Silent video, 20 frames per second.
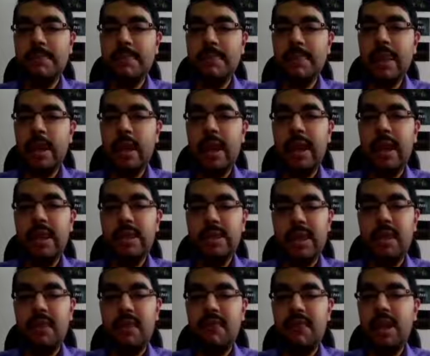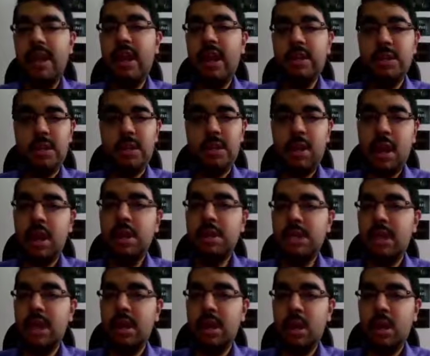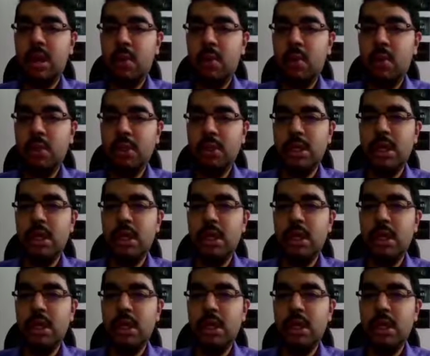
like I said, various drugs that are used,